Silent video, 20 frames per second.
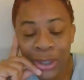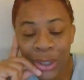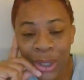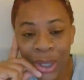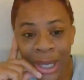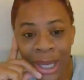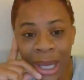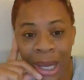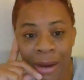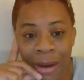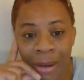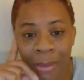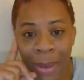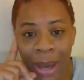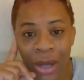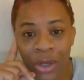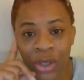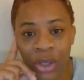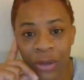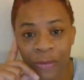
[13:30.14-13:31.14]
to care
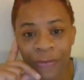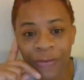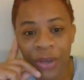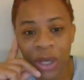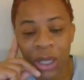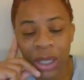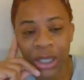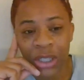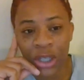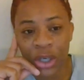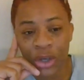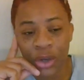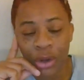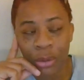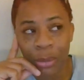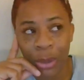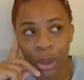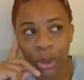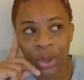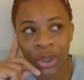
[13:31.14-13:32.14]
about your feelings and your
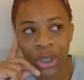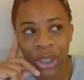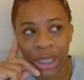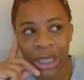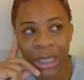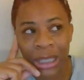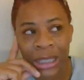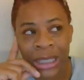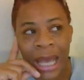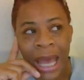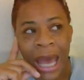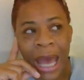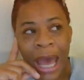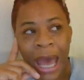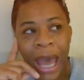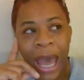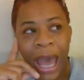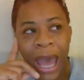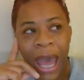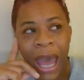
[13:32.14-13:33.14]
emotions
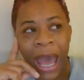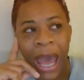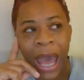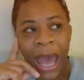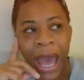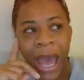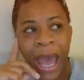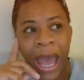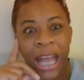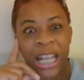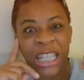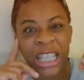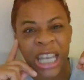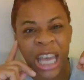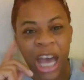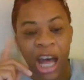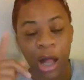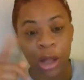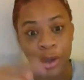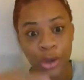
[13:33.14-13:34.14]
and
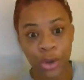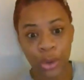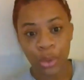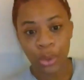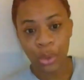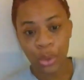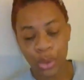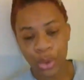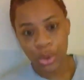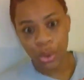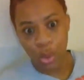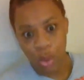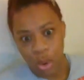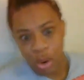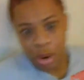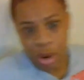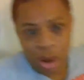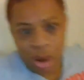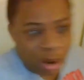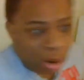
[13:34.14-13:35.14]
tell you who you
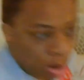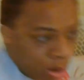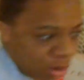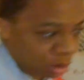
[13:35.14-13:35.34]
are.